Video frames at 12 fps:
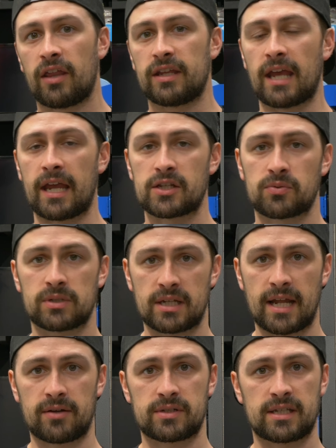The Ace was
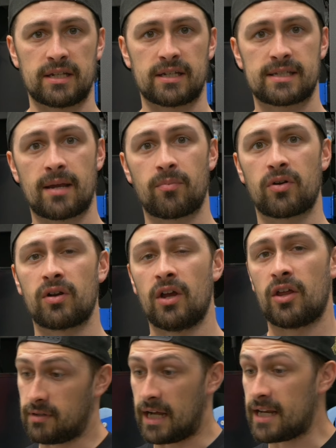announced in December.
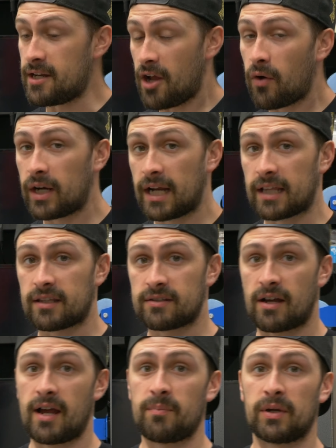I didn't know it at the
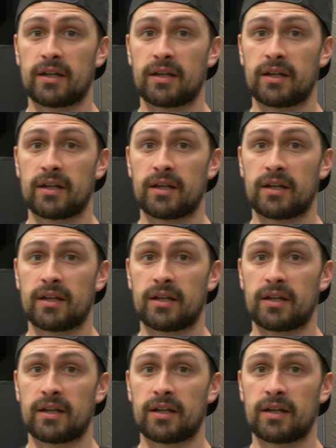time,